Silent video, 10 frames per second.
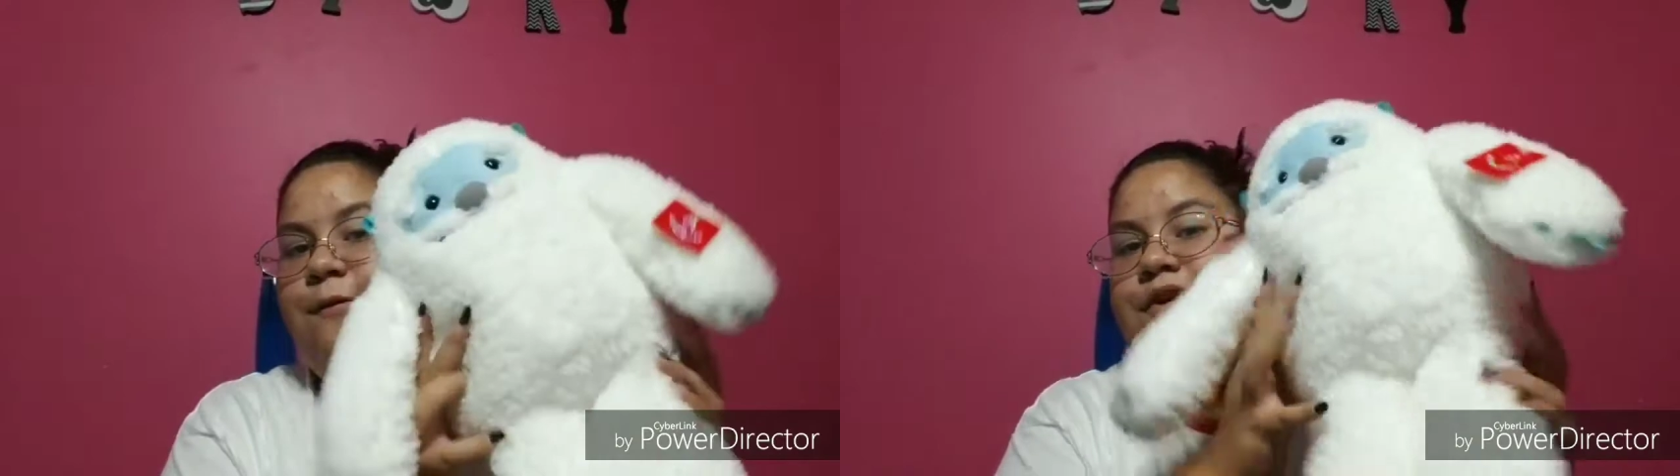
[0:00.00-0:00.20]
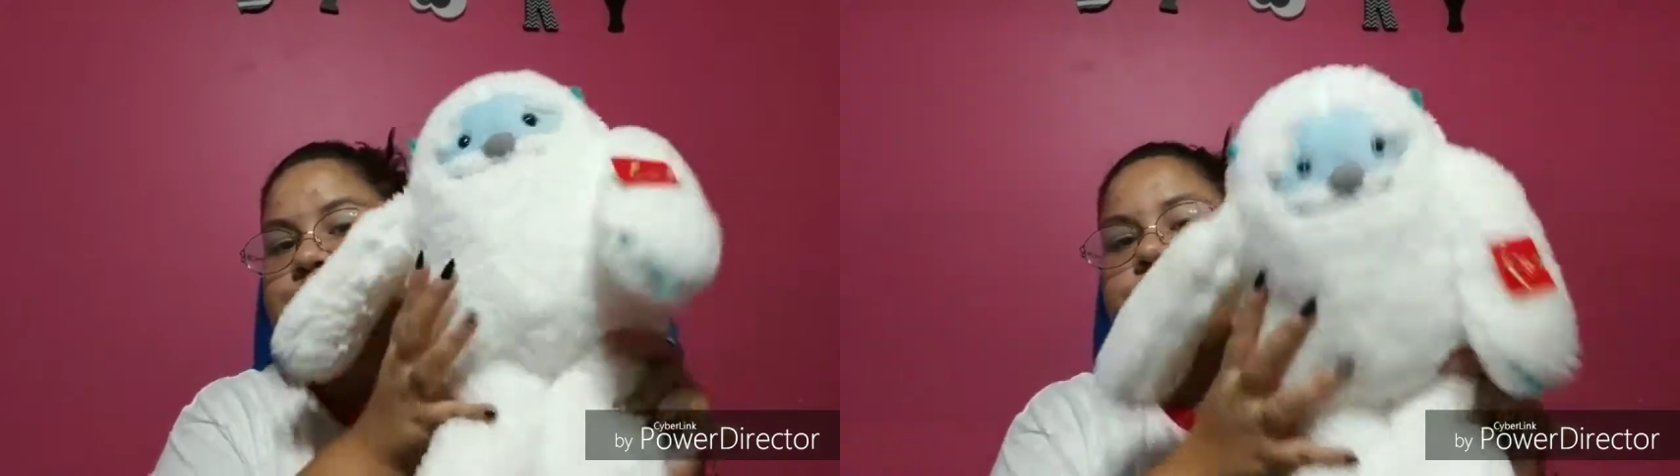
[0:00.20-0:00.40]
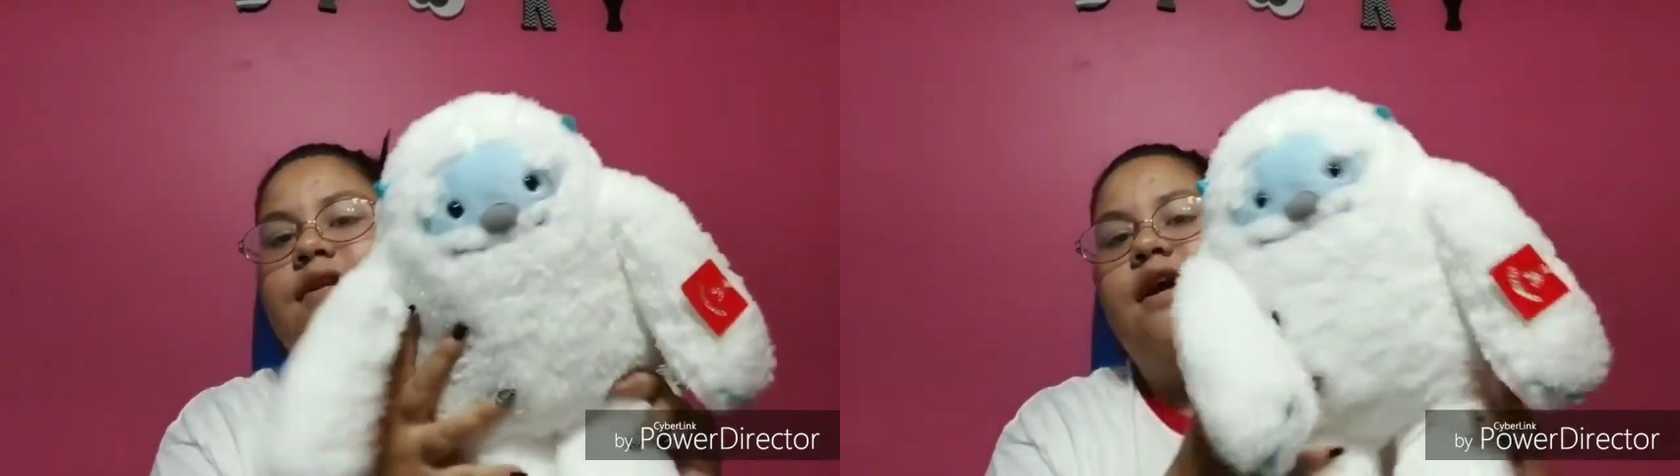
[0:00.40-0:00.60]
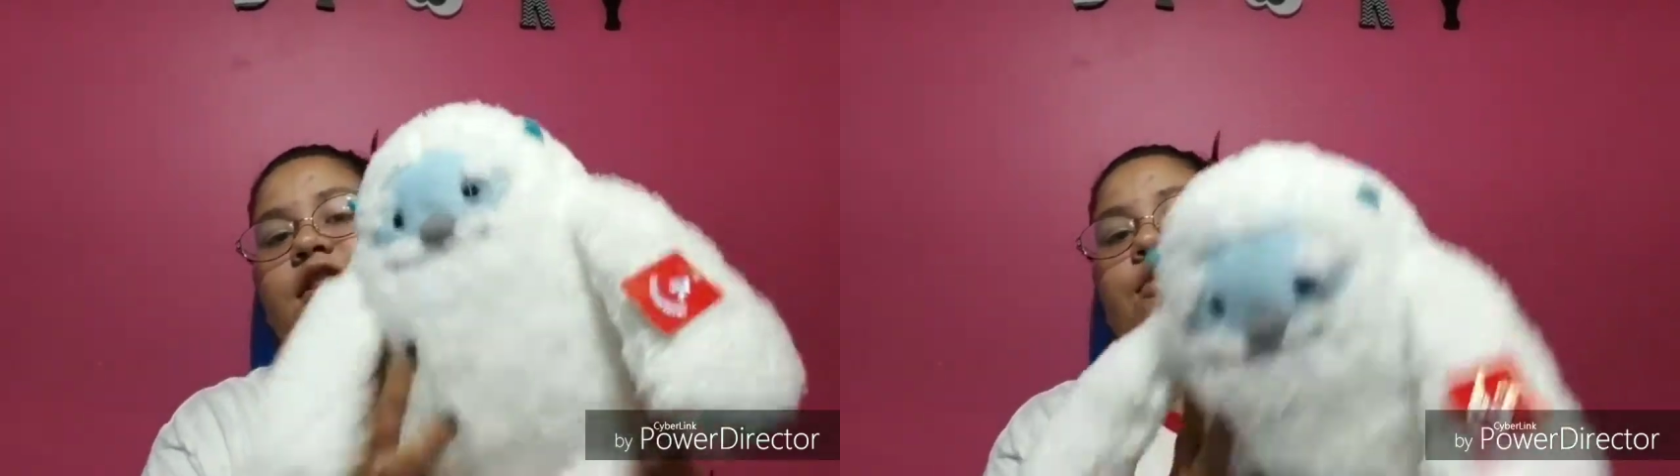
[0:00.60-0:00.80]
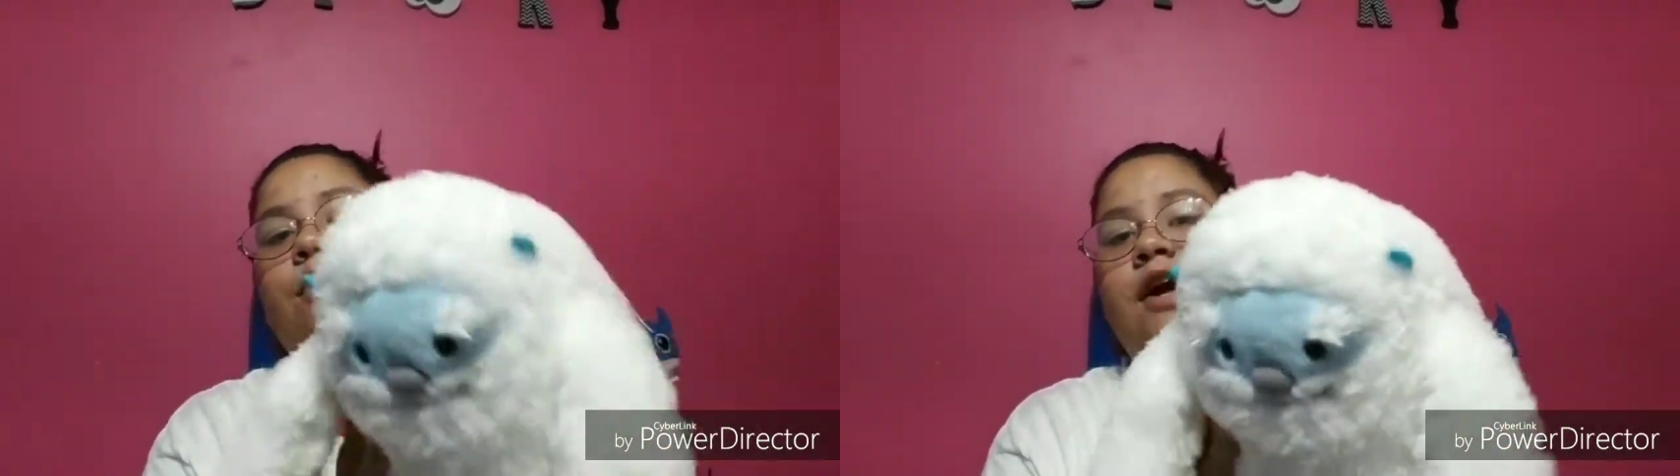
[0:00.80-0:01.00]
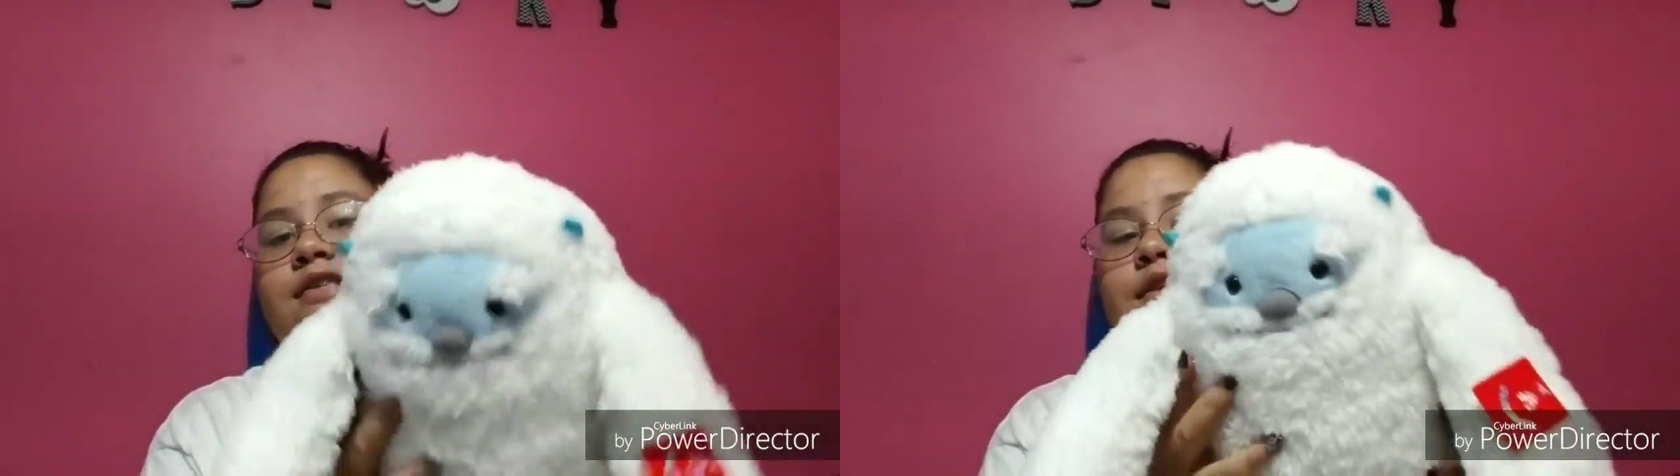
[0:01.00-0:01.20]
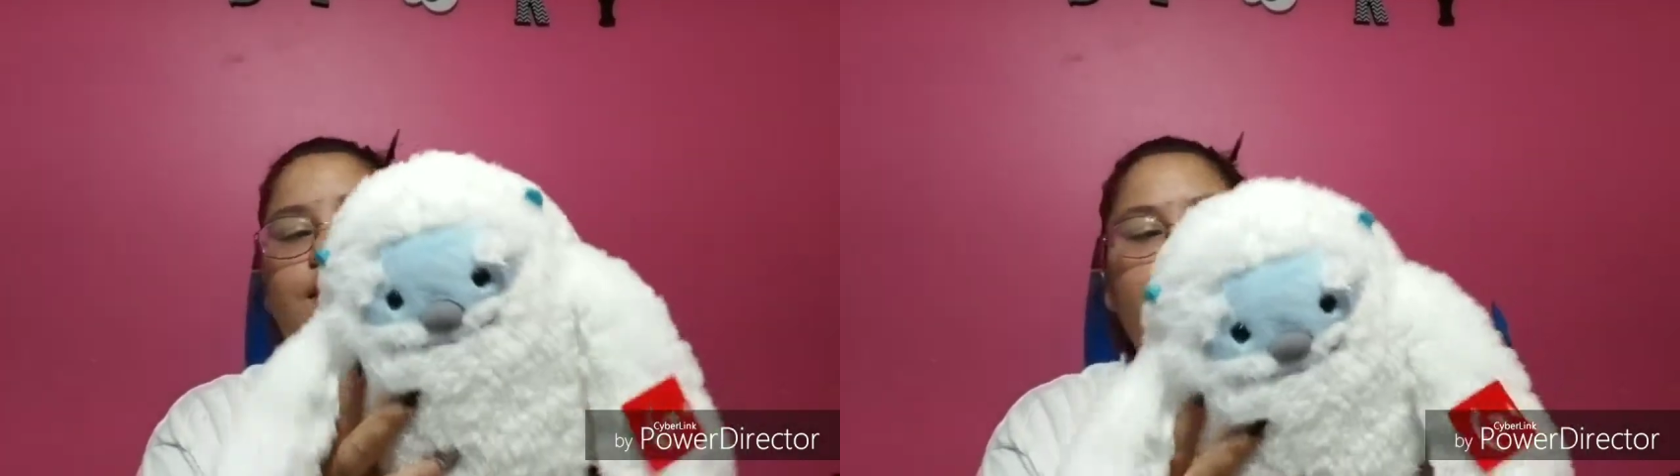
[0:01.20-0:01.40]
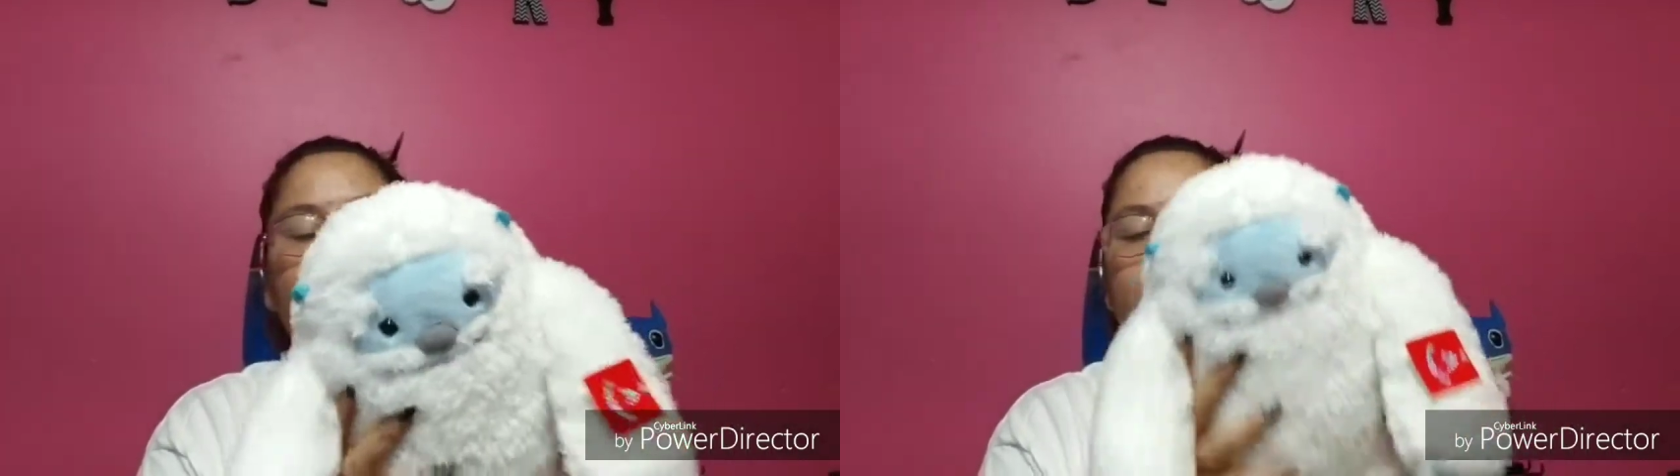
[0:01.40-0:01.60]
which is another present.